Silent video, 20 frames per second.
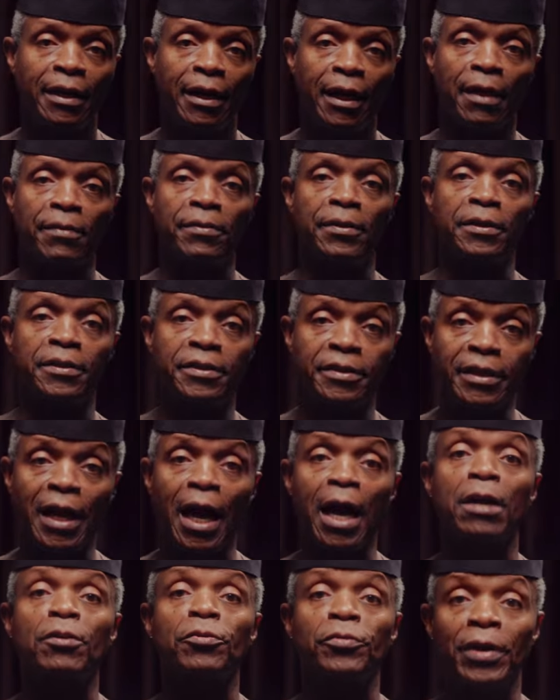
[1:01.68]
and the
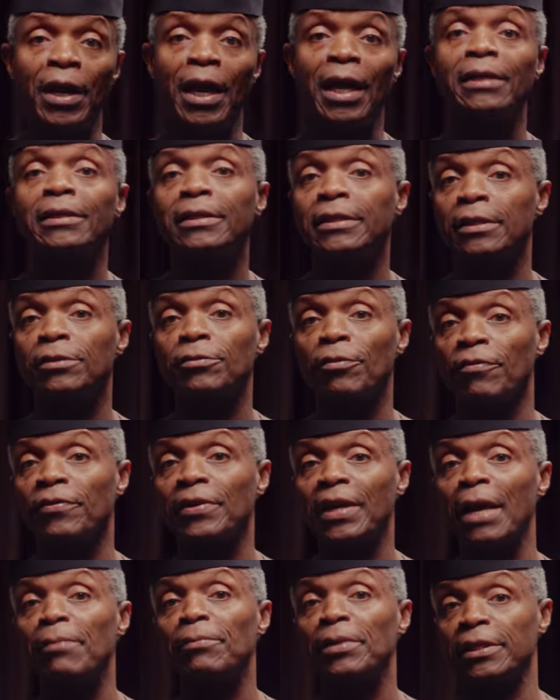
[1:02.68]
stark realities of
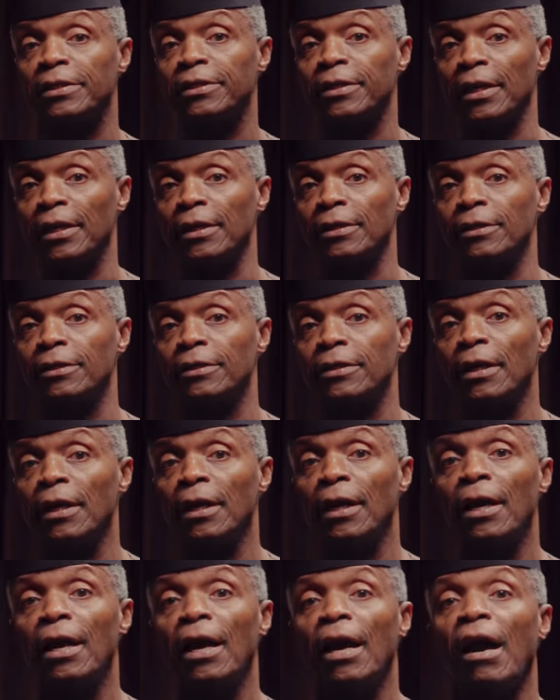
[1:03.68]
climate change
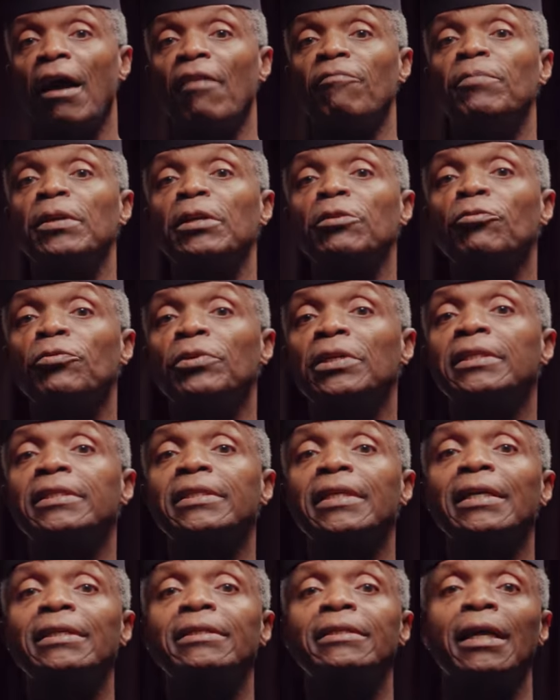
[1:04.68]
have been
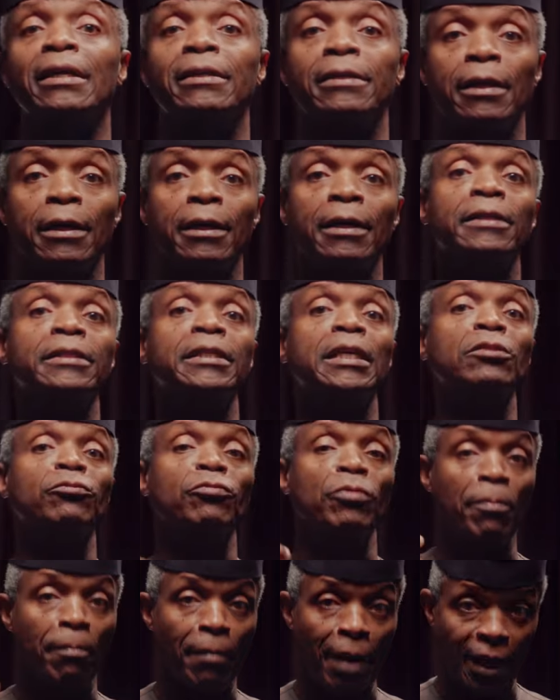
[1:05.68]
recent and
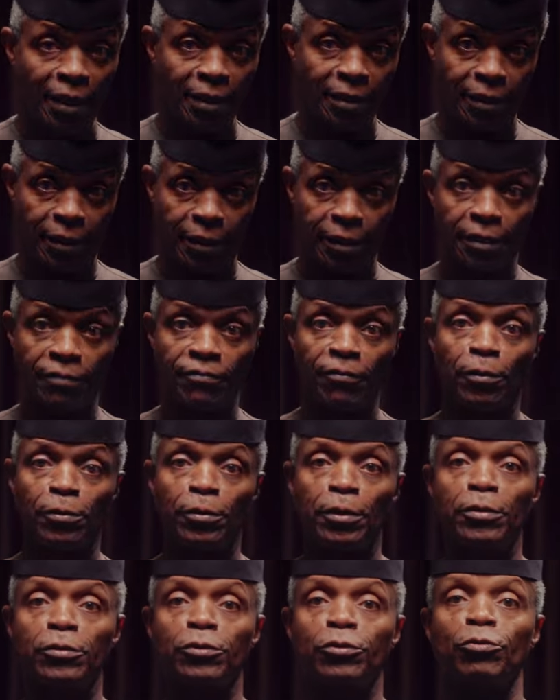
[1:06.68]
urgent reminders
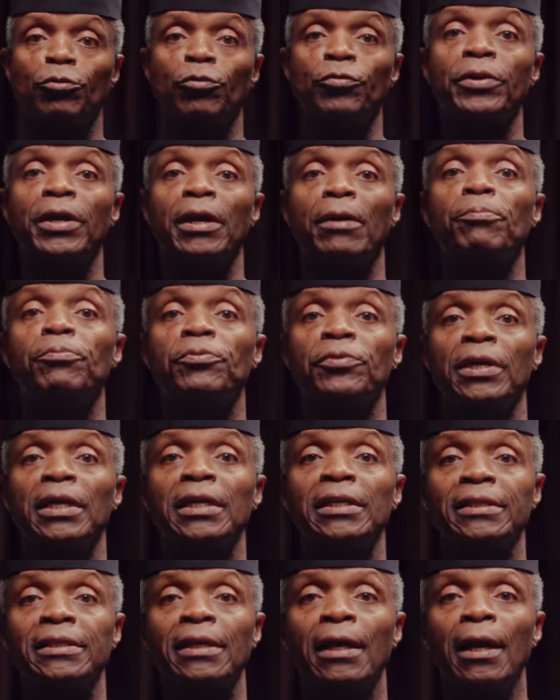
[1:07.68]
for us to
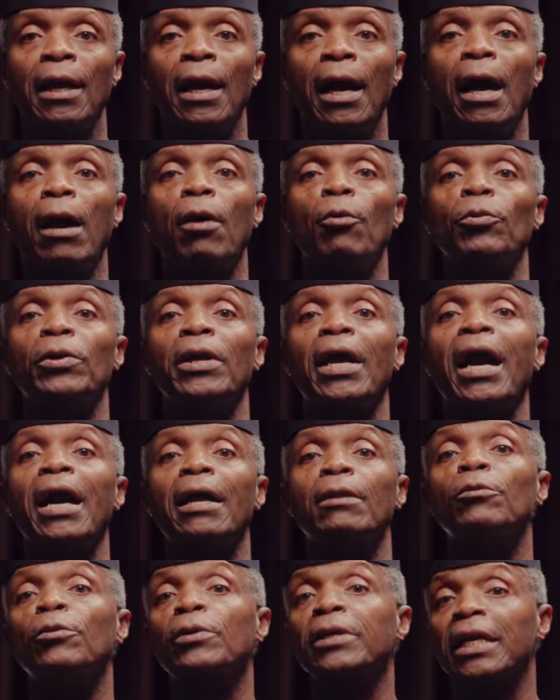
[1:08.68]
reappraise how we
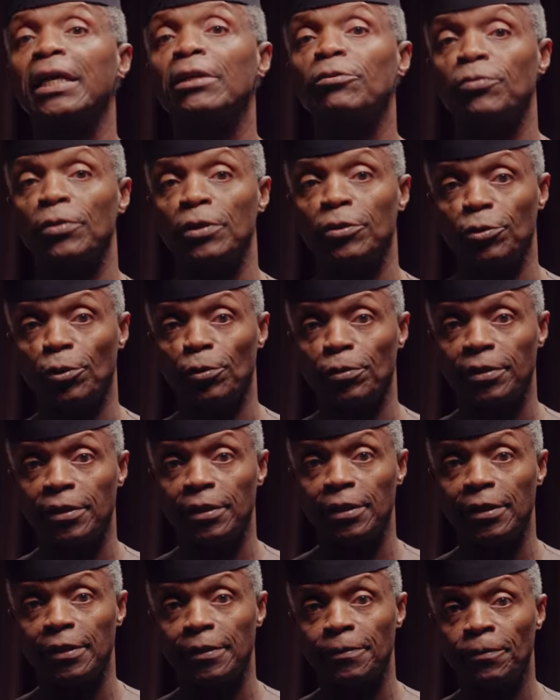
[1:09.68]
allocate
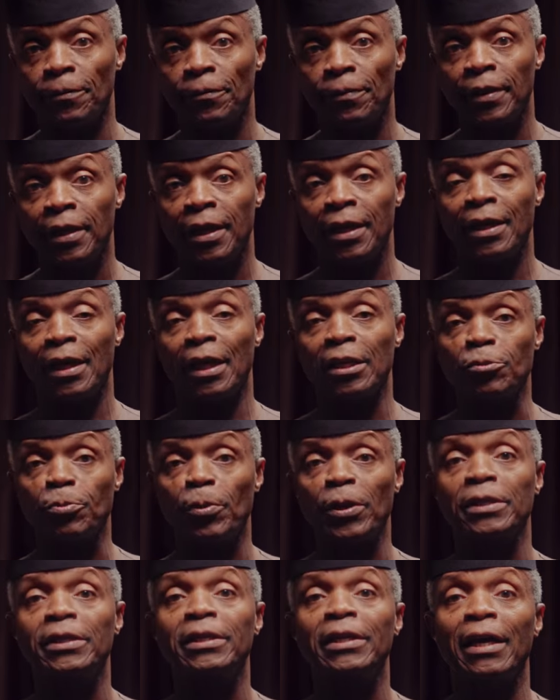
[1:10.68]
resources,
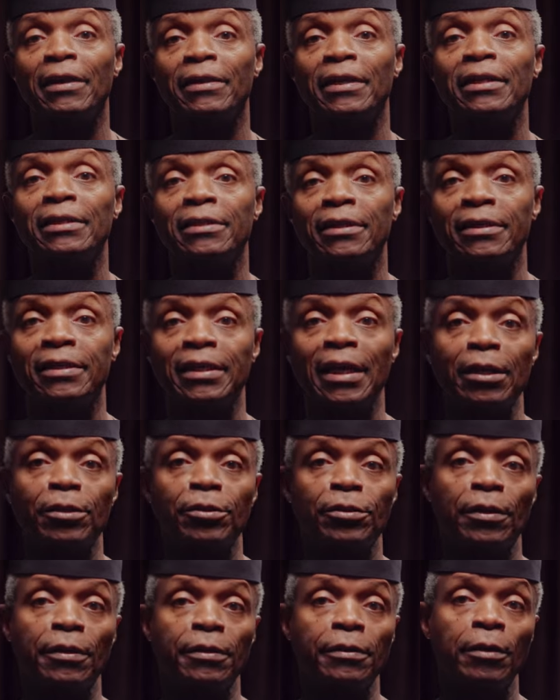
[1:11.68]
especially at the
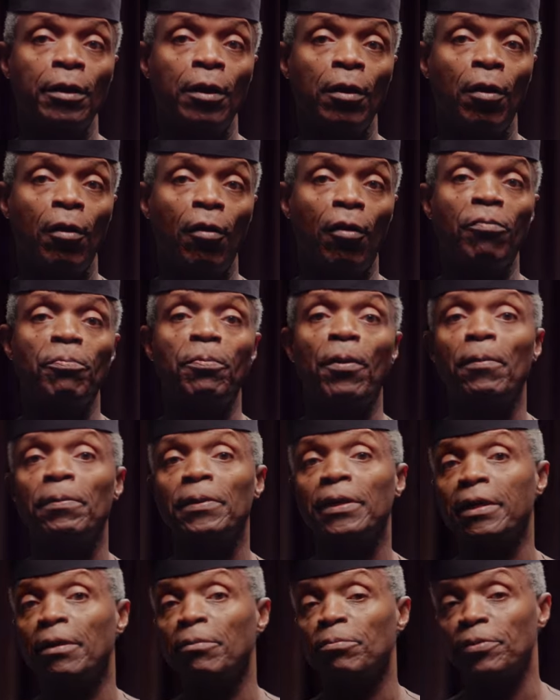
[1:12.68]
intersection of
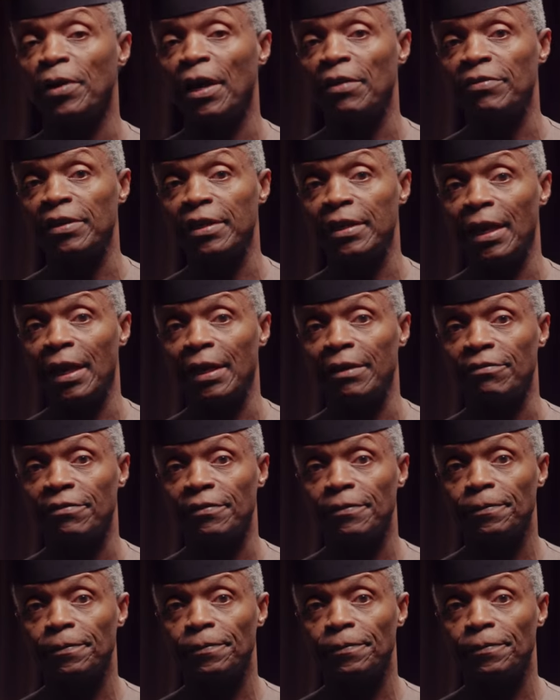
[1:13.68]
public and private life.